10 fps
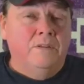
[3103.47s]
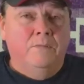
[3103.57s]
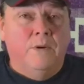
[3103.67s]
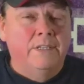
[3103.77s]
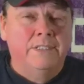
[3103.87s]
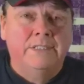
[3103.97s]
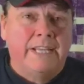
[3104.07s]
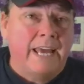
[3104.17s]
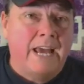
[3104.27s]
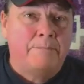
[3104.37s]
one of the things
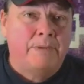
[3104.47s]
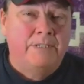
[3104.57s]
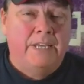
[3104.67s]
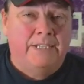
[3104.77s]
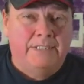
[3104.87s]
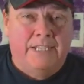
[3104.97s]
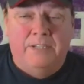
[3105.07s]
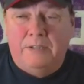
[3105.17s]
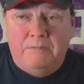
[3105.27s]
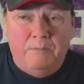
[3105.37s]
that happened, and,
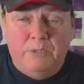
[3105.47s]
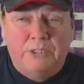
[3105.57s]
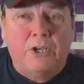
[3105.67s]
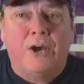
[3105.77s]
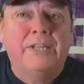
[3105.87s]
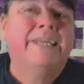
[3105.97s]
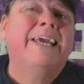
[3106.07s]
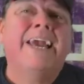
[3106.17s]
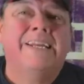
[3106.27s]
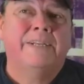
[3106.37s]
and we saw it
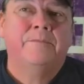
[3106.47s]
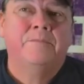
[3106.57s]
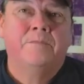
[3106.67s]
again